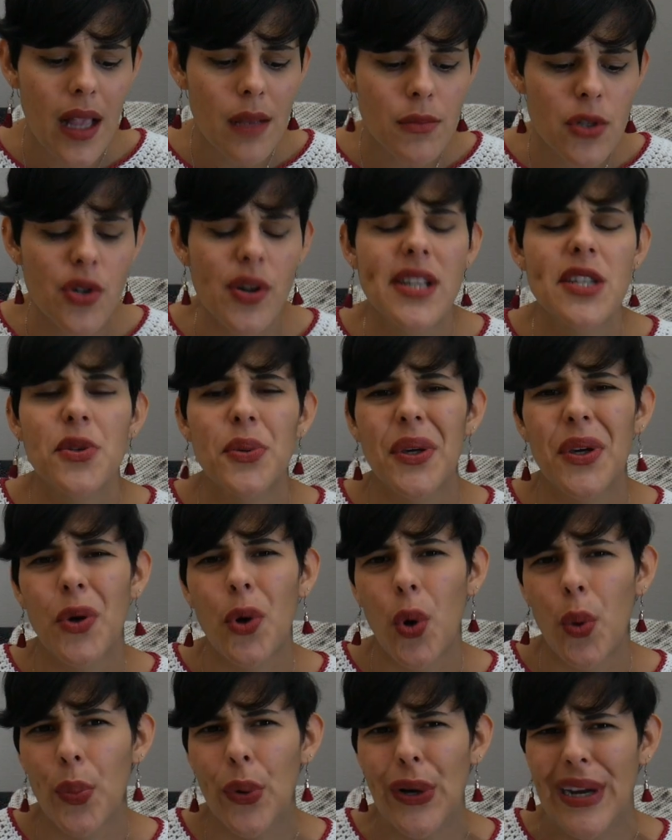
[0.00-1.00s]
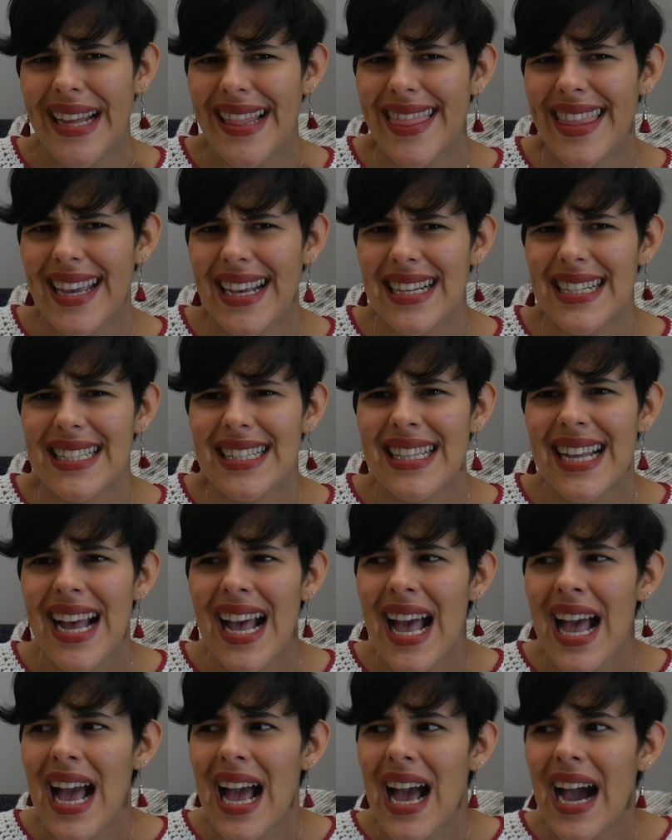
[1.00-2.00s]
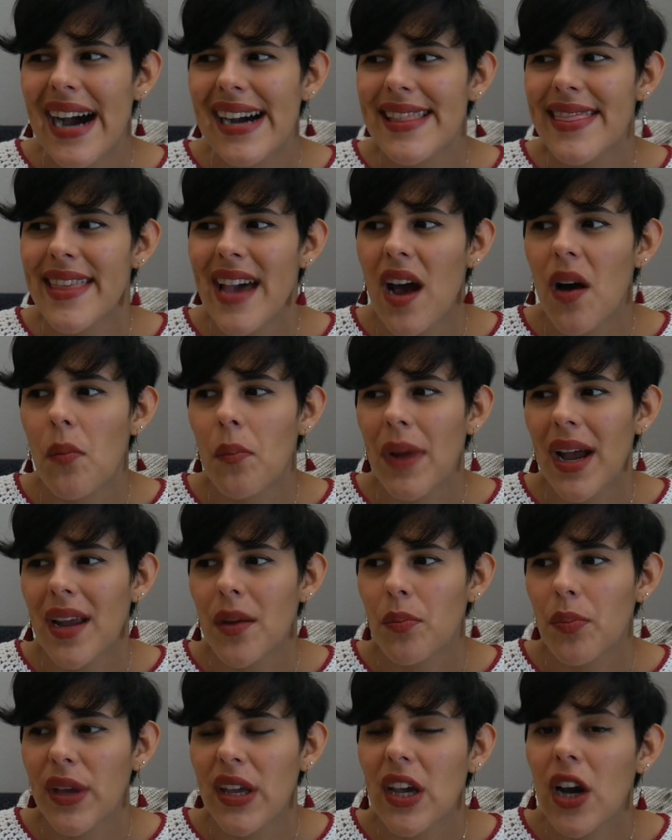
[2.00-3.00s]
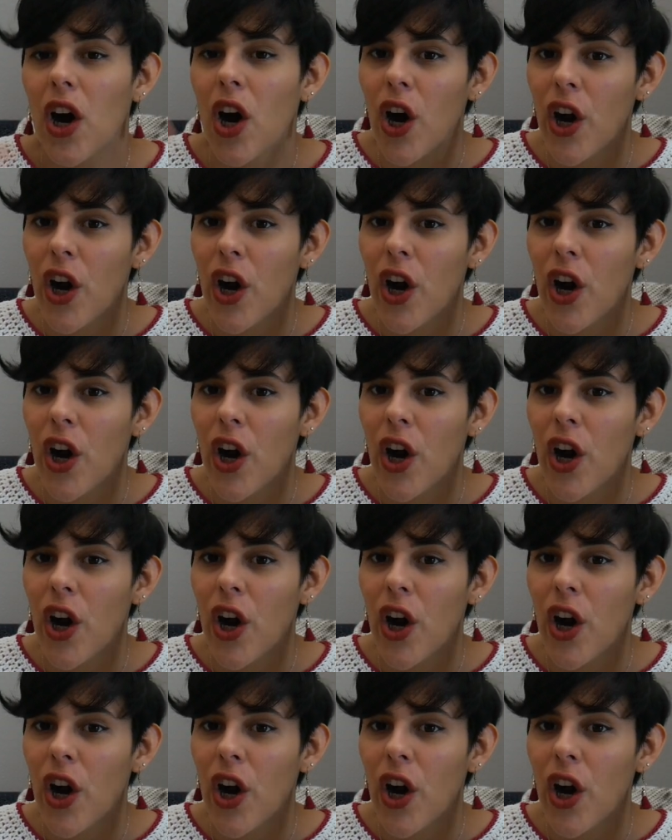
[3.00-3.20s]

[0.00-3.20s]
trying to incorporate things that might be